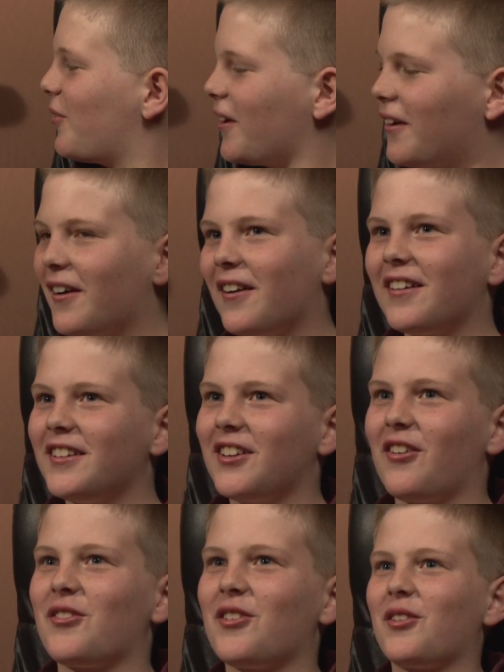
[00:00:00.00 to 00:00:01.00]
over here
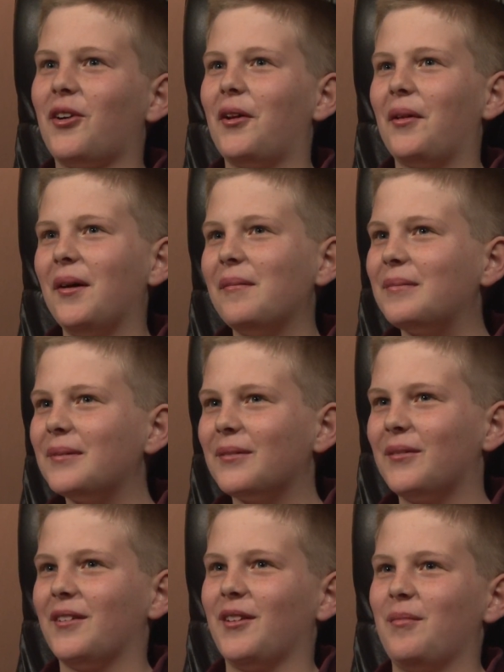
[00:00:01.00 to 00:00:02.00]
cheers us all up
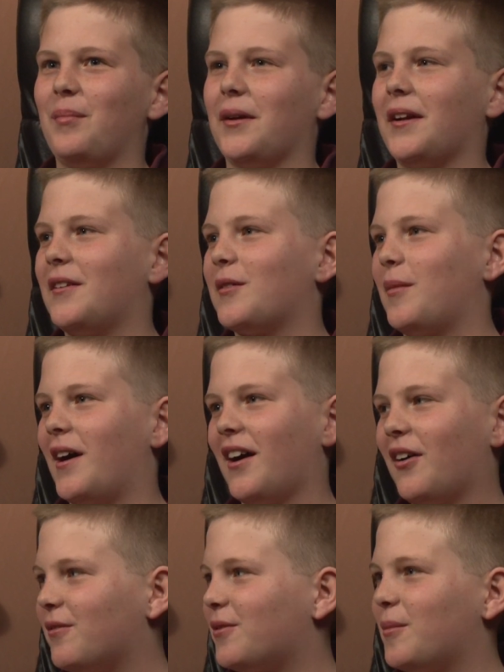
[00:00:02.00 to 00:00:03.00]
with his big
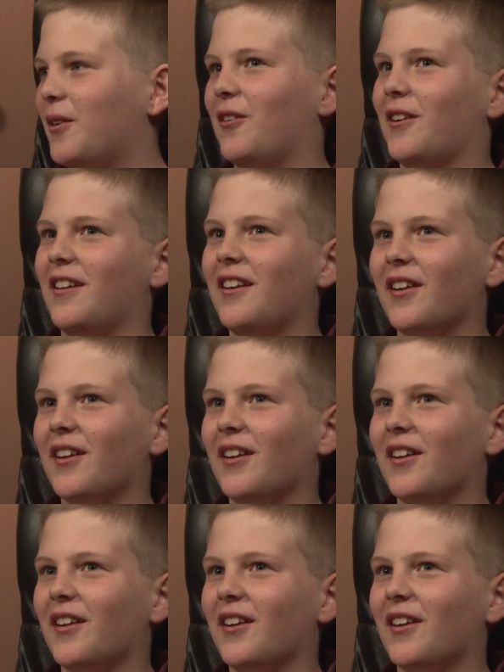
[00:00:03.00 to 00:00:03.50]
smile from ear to